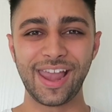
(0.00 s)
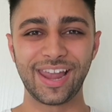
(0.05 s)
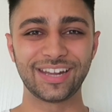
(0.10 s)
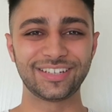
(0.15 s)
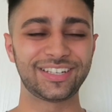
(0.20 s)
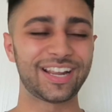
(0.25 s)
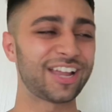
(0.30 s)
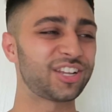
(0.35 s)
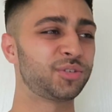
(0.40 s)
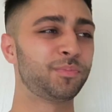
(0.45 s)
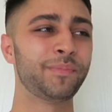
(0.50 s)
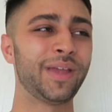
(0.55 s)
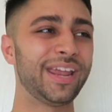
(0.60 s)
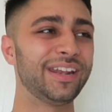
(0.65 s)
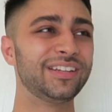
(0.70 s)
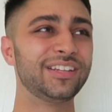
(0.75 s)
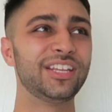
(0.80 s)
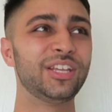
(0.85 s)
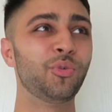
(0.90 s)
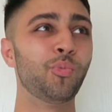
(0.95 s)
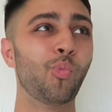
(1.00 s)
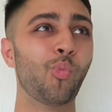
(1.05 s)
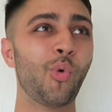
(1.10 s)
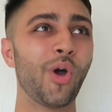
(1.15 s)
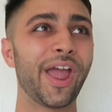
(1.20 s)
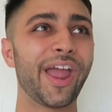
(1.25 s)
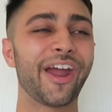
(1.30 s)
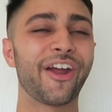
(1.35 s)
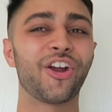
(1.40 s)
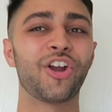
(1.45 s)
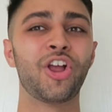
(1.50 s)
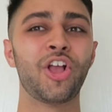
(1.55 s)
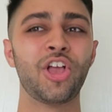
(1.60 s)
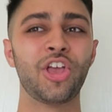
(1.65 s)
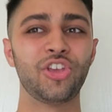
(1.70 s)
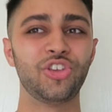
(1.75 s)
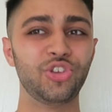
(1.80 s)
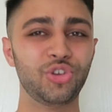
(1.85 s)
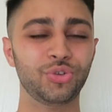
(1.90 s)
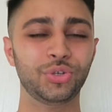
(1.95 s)
And that's mainly where
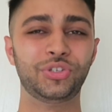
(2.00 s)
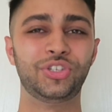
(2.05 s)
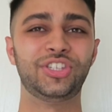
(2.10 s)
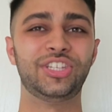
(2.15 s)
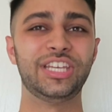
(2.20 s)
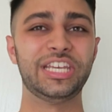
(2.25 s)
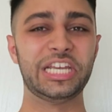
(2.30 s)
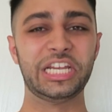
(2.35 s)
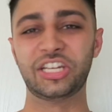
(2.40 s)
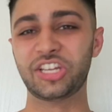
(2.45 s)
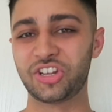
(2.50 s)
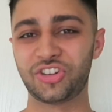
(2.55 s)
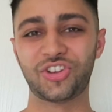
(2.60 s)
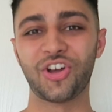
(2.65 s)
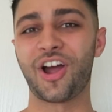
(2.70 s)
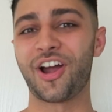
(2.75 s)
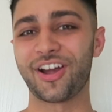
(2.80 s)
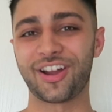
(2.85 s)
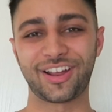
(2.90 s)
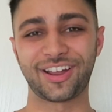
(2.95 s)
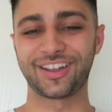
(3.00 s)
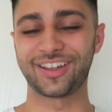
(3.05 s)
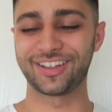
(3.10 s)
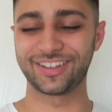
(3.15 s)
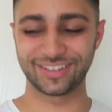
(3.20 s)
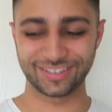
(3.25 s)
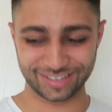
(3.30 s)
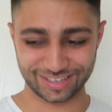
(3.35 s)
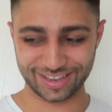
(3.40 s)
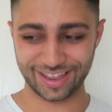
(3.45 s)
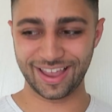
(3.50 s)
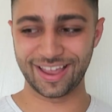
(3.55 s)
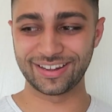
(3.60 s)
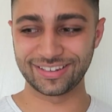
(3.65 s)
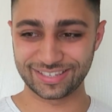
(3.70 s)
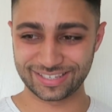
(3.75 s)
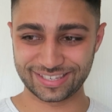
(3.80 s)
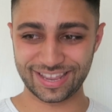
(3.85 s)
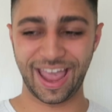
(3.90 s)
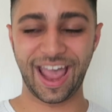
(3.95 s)
you see the dark
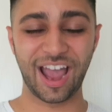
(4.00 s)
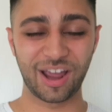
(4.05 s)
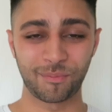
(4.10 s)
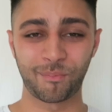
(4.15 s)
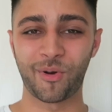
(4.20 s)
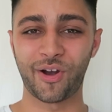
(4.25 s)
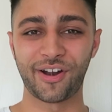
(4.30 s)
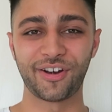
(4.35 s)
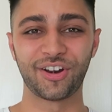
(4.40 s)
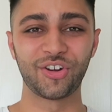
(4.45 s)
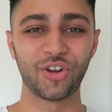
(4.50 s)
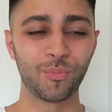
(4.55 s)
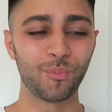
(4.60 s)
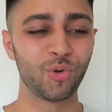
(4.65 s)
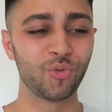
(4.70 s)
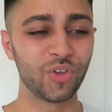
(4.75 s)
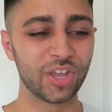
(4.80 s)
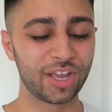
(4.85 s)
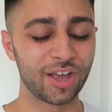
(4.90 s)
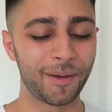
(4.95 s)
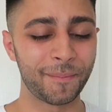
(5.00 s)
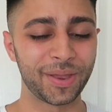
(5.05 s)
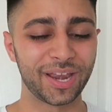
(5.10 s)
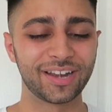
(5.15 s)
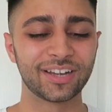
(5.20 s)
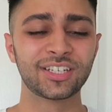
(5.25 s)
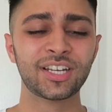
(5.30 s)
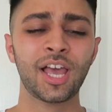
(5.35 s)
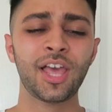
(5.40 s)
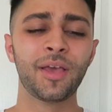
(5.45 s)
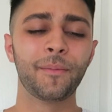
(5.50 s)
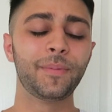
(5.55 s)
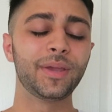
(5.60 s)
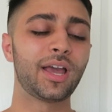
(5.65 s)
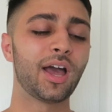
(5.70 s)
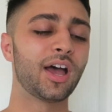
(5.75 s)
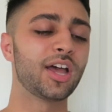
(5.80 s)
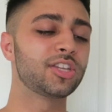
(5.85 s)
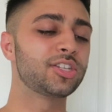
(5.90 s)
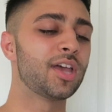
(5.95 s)
and sad part of the movie come in,
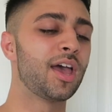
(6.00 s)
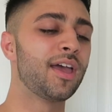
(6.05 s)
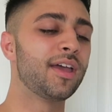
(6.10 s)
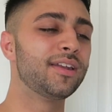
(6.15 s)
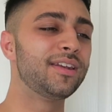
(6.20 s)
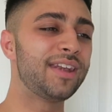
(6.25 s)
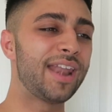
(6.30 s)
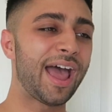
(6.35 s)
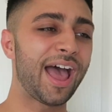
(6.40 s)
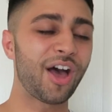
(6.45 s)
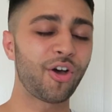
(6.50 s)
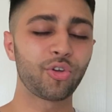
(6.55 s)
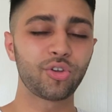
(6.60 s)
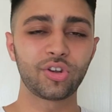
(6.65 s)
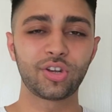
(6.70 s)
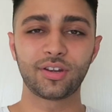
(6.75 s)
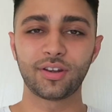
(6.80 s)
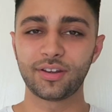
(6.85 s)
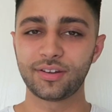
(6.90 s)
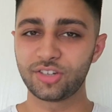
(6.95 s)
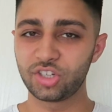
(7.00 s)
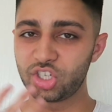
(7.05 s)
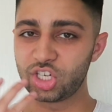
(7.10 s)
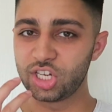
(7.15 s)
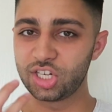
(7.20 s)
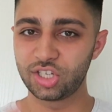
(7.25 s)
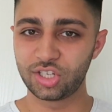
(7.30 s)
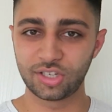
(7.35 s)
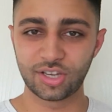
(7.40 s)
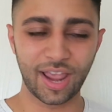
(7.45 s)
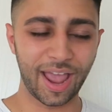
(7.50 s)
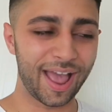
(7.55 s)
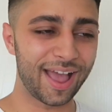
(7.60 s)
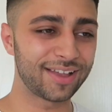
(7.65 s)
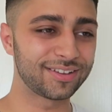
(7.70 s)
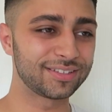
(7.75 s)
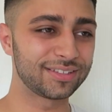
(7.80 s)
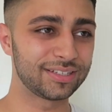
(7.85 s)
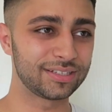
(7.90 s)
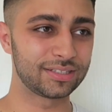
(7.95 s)
because now she
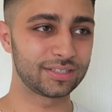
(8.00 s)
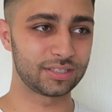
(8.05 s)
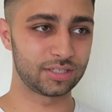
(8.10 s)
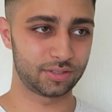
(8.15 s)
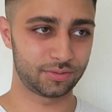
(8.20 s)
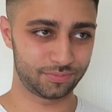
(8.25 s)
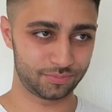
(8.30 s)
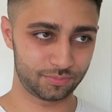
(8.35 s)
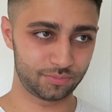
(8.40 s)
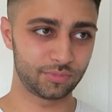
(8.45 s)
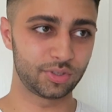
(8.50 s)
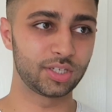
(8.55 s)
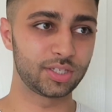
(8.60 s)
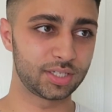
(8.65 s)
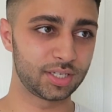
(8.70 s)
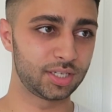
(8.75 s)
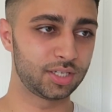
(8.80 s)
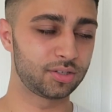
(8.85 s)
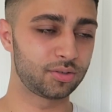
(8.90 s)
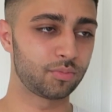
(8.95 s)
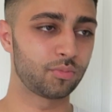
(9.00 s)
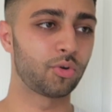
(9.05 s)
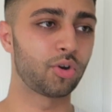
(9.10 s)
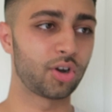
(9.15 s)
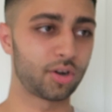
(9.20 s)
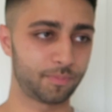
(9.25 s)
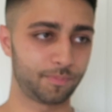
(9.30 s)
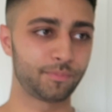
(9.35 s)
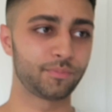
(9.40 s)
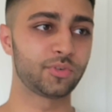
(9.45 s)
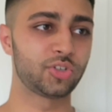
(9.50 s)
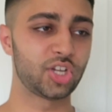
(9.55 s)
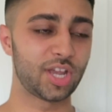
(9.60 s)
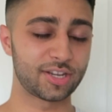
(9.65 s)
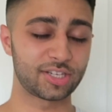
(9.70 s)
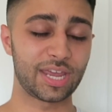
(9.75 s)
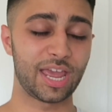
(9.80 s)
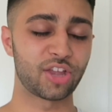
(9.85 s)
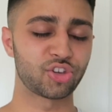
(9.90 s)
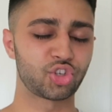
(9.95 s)
has this disease, or she
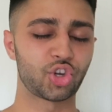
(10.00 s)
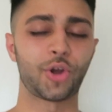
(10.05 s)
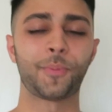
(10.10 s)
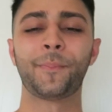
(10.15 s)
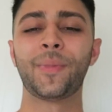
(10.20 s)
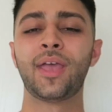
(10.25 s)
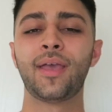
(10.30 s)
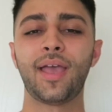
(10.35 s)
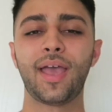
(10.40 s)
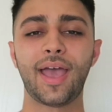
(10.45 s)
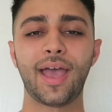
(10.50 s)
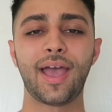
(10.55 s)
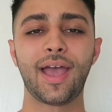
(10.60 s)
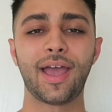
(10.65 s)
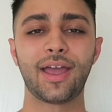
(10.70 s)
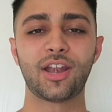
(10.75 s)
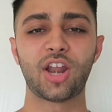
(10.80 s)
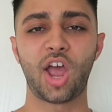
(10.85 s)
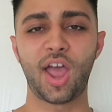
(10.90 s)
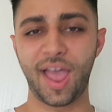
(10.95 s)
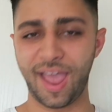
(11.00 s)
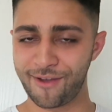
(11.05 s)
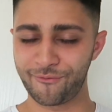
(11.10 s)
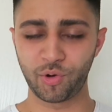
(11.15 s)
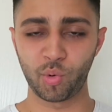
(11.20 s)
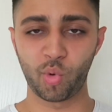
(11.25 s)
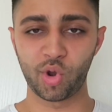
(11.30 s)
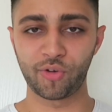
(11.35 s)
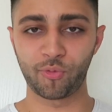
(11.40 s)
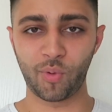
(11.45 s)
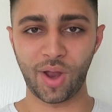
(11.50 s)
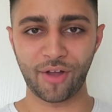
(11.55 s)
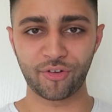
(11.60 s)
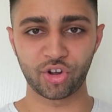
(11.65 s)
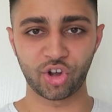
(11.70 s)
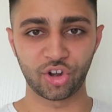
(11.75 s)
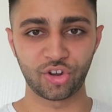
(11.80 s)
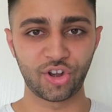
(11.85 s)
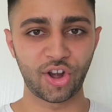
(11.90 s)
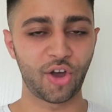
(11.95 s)
has cancer, and everyone around
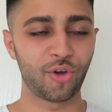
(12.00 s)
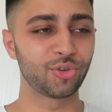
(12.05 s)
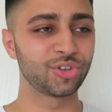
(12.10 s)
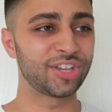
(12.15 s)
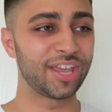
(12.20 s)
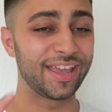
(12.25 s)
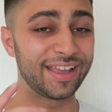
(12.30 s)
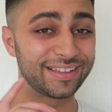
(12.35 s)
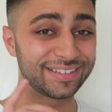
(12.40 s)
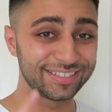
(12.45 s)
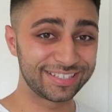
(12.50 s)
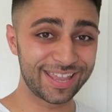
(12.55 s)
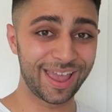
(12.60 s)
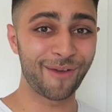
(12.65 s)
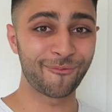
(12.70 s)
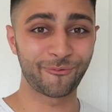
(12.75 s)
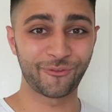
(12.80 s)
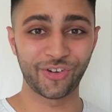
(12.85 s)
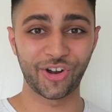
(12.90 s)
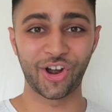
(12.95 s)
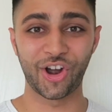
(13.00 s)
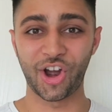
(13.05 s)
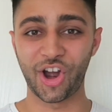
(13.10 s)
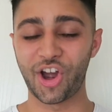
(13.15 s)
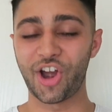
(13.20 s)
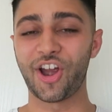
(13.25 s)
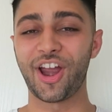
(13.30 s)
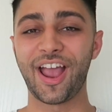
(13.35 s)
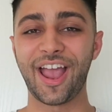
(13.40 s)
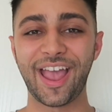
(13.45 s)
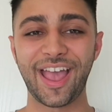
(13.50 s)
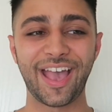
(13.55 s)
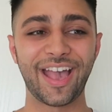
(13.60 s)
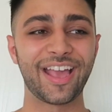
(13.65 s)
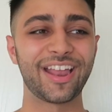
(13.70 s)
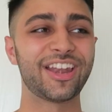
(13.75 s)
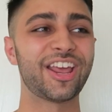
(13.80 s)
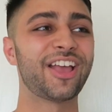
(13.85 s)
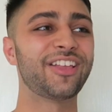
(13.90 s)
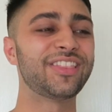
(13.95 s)
her knows except for her,
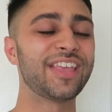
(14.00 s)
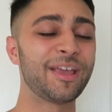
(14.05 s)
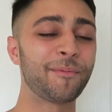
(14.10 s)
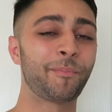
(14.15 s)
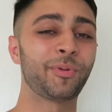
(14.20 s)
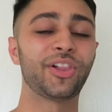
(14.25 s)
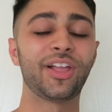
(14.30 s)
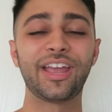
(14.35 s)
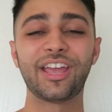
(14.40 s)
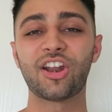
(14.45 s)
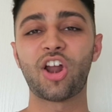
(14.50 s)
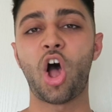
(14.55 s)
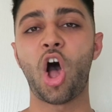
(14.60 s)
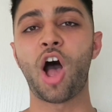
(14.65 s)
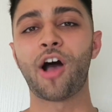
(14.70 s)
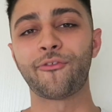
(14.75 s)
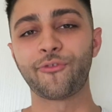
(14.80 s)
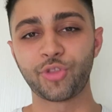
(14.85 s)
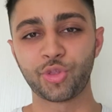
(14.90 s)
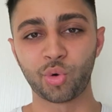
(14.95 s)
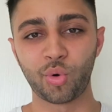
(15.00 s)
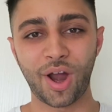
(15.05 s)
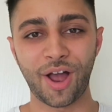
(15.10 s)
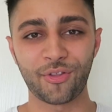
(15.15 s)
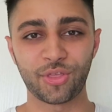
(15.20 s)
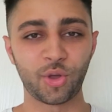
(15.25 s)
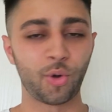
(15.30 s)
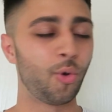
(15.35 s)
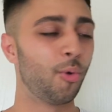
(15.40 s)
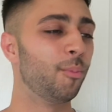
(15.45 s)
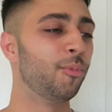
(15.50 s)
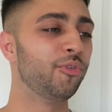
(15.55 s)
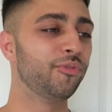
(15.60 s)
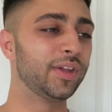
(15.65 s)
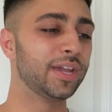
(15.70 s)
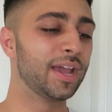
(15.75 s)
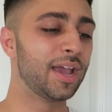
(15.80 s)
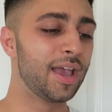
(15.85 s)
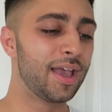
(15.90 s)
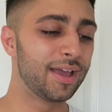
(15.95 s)
and they play it off throughout the whole
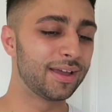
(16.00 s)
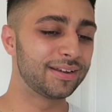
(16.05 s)
movie.